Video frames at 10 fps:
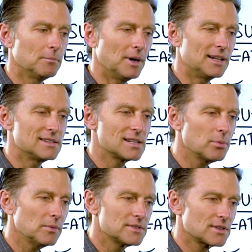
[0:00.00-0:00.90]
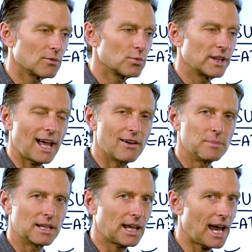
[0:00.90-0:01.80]
but supplements don't really have
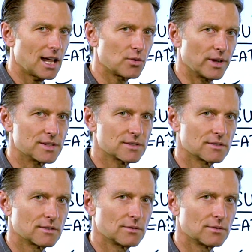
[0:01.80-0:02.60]
many calories.